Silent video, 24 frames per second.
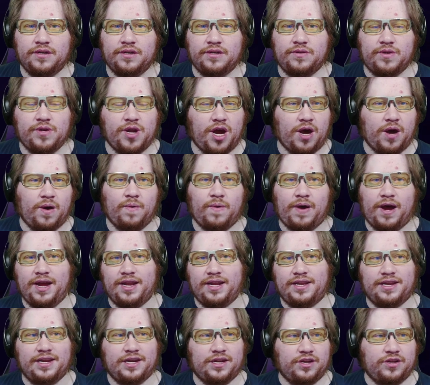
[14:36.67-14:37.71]
No, I
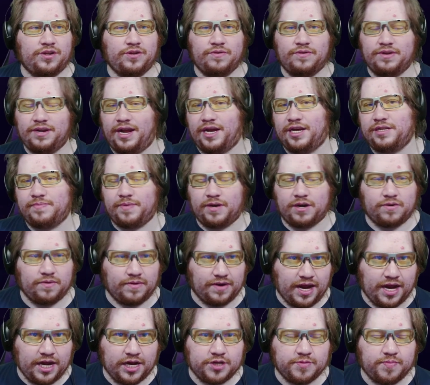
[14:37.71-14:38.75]
didn't utilize my
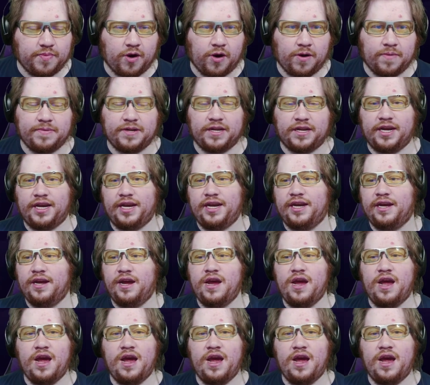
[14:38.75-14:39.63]
grenades properly.